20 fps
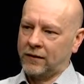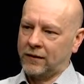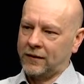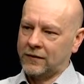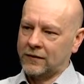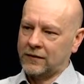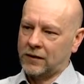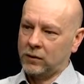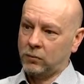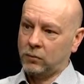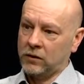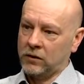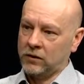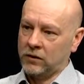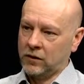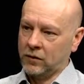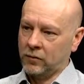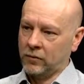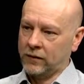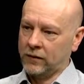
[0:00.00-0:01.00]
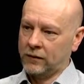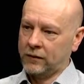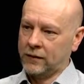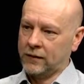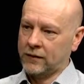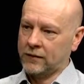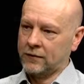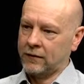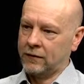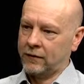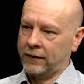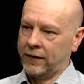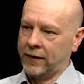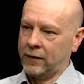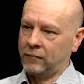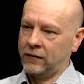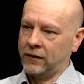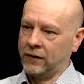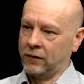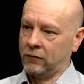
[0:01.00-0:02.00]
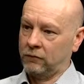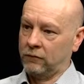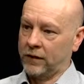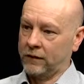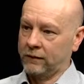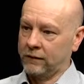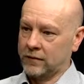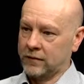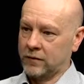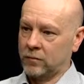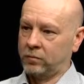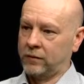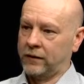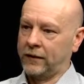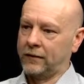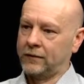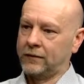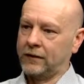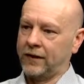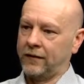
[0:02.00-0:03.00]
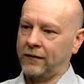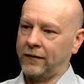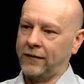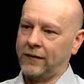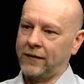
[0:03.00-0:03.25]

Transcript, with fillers: actually we know the things that are happening around the supply chain